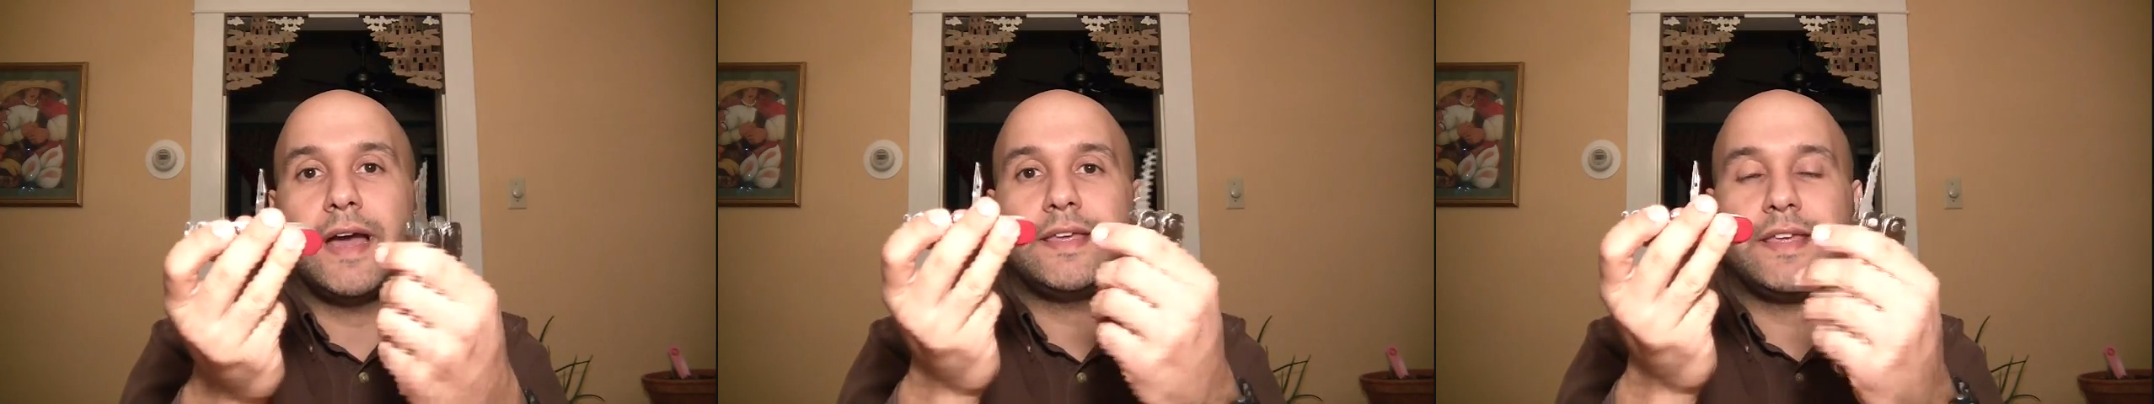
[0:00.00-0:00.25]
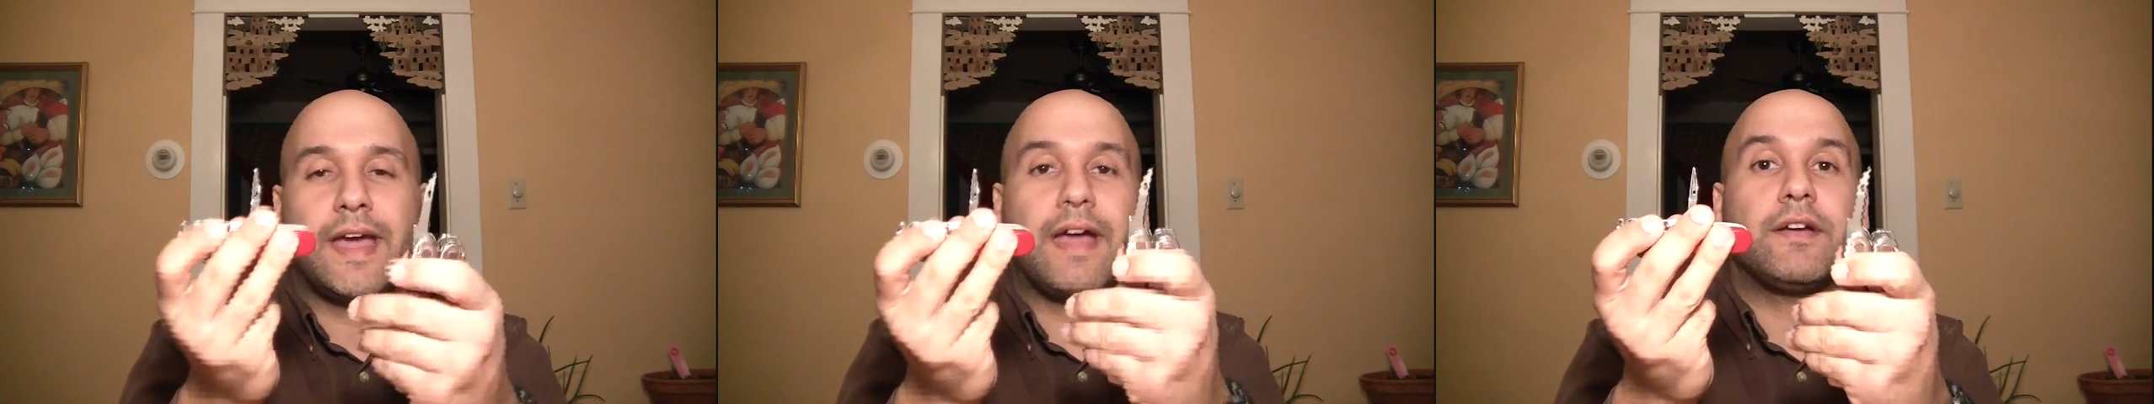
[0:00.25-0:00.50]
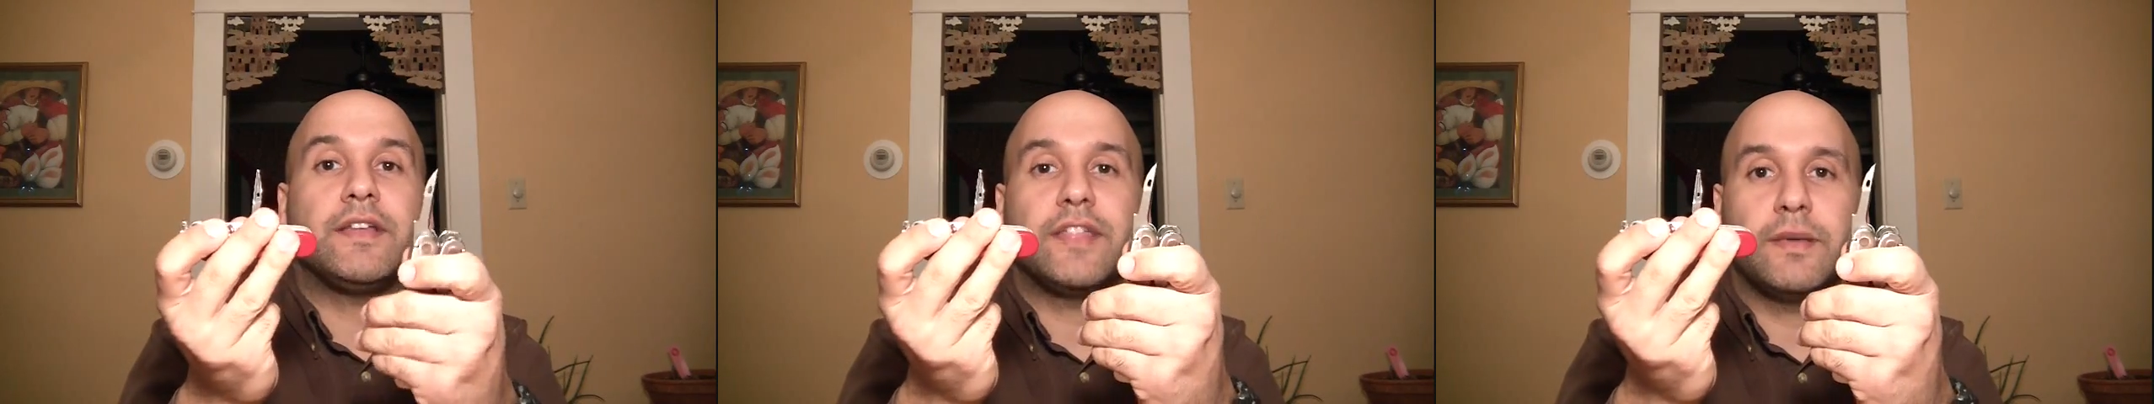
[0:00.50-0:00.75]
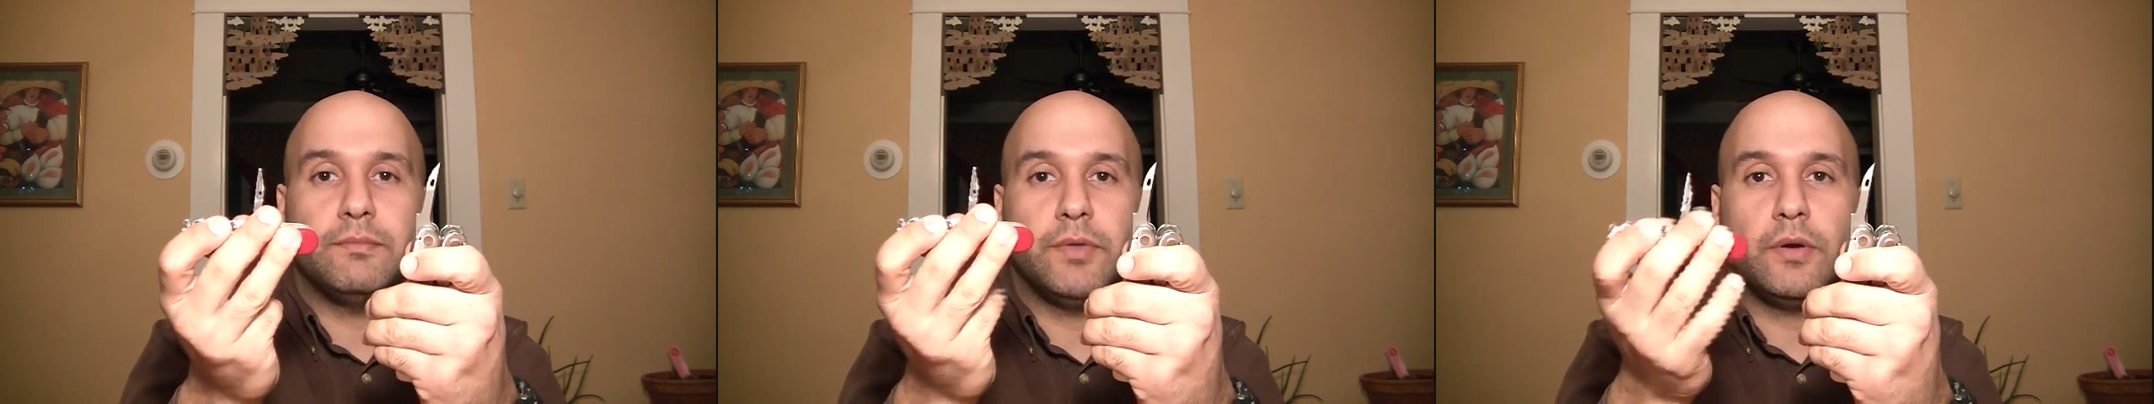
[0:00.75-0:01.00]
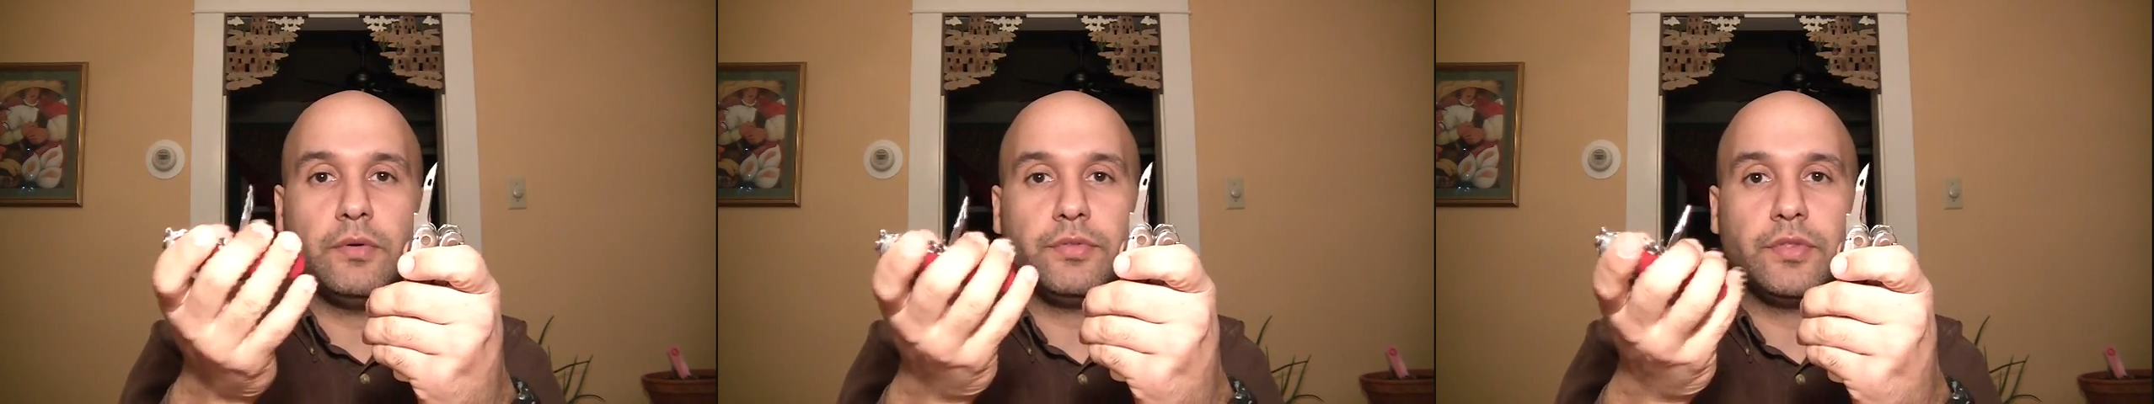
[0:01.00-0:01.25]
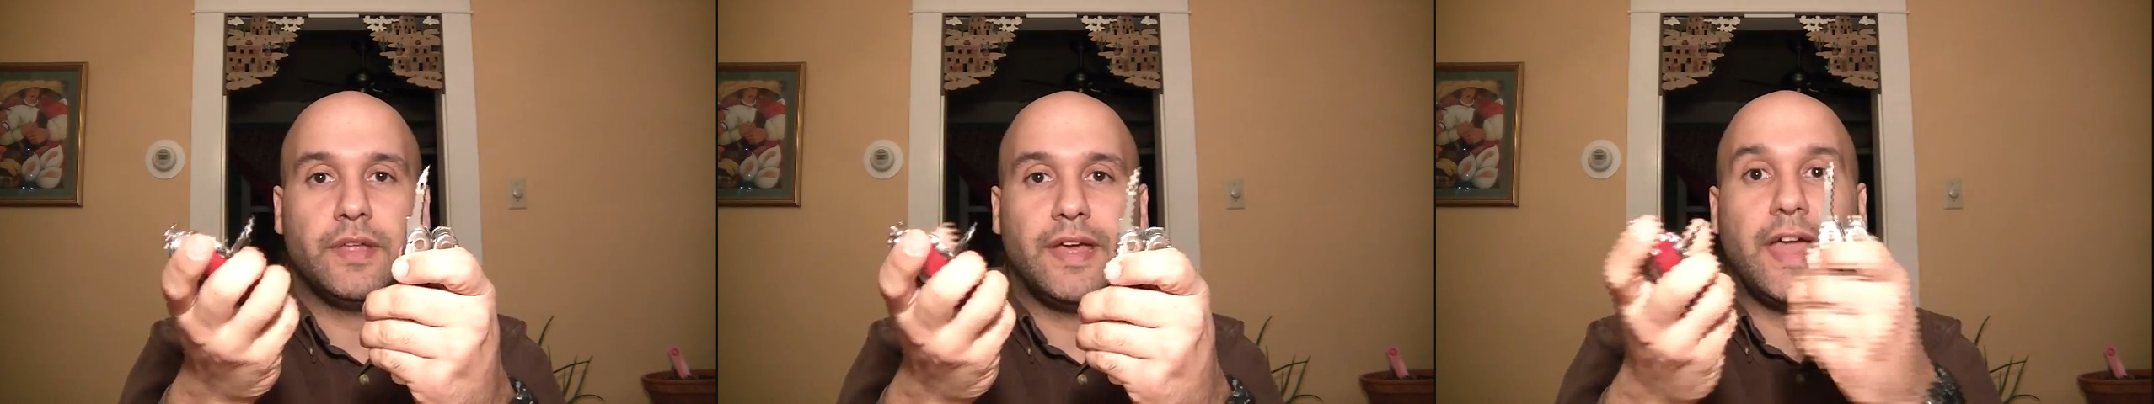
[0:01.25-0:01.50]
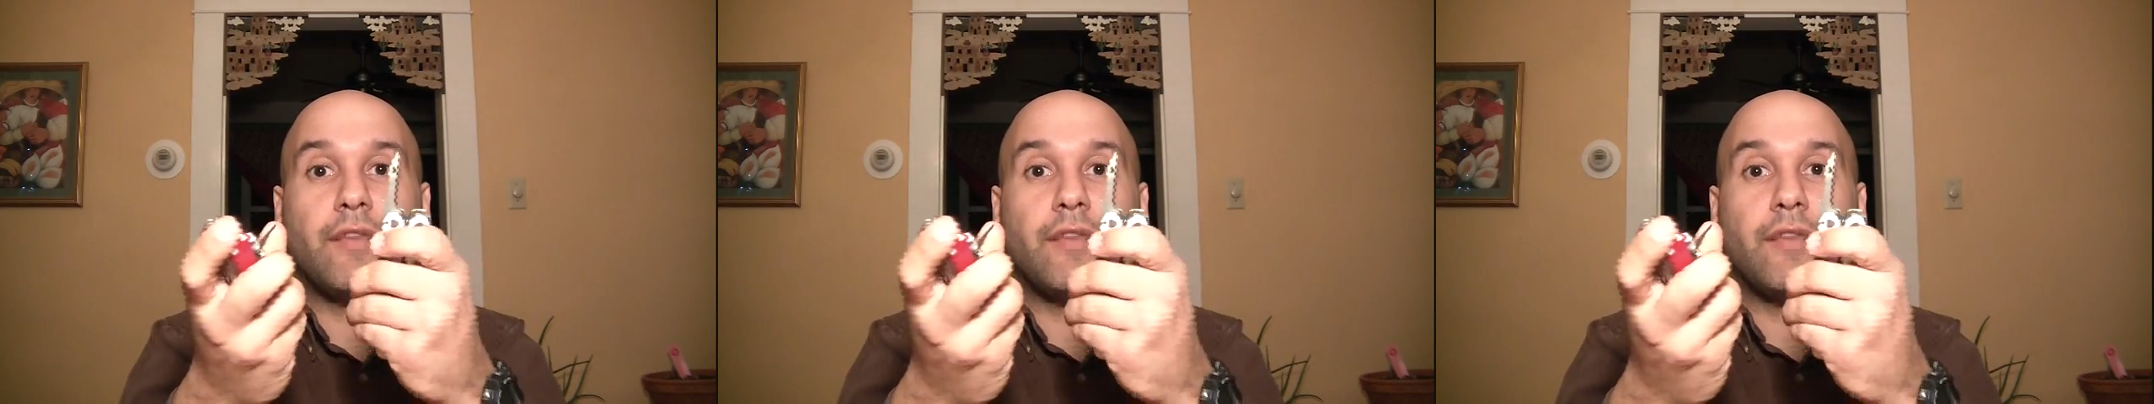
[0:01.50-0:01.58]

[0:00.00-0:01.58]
I carry them both.